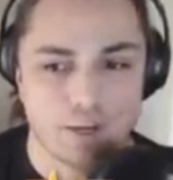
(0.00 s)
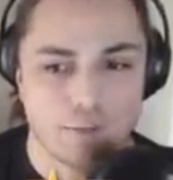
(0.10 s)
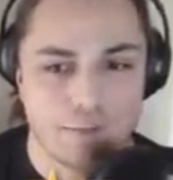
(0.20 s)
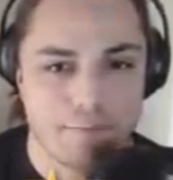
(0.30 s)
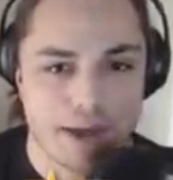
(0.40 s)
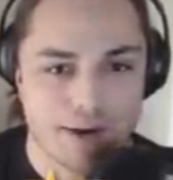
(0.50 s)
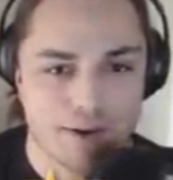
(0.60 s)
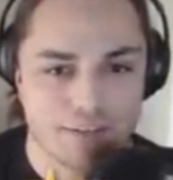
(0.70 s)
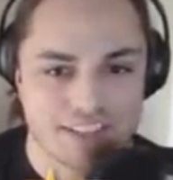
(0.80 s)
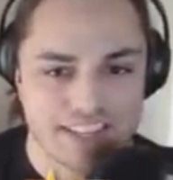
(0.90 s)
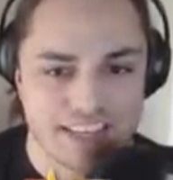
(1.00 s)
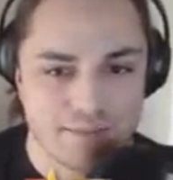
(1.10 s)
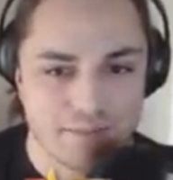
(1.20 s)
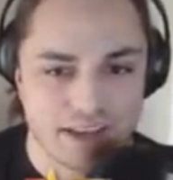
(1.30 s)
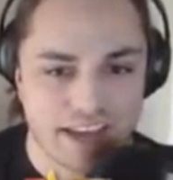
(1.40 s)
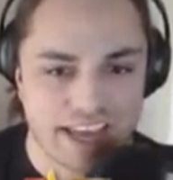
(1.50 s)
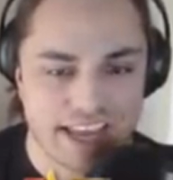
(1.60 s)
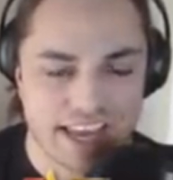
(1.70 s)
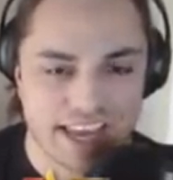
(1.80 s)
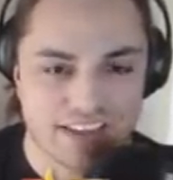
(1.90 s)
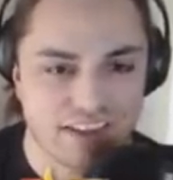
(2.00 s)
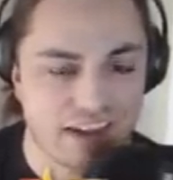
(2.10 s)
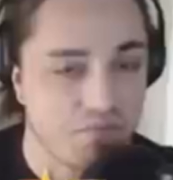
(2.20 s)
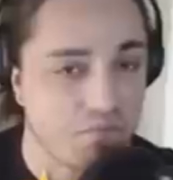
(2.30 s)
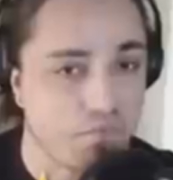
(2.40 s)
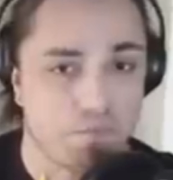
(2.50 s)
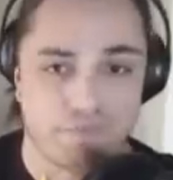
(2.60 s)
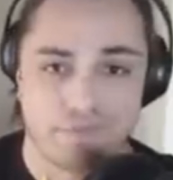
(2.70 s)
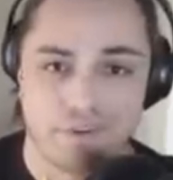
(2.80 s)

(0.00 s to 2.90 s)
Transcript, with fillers: bit better of a team and pff,